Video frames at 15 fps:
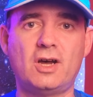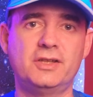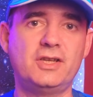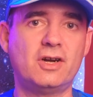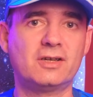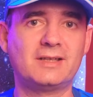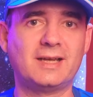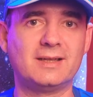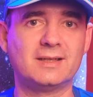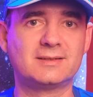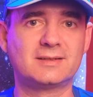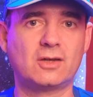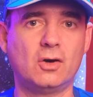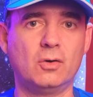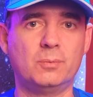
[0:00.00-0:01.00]
on your
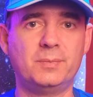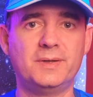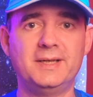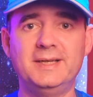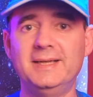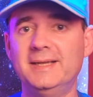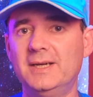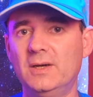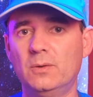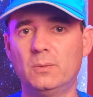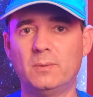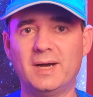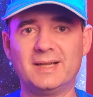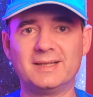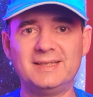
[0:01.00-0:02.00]
telescope.
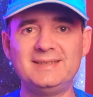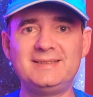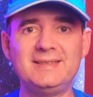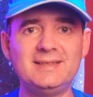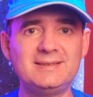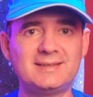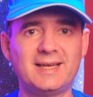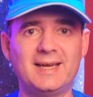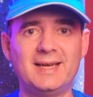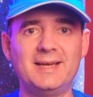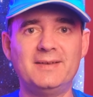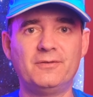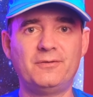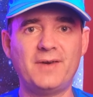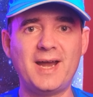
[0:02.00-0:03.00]
Well, this is a
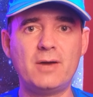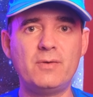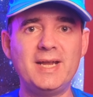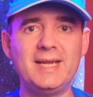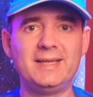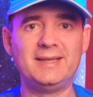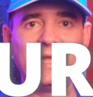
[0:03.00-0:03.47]
very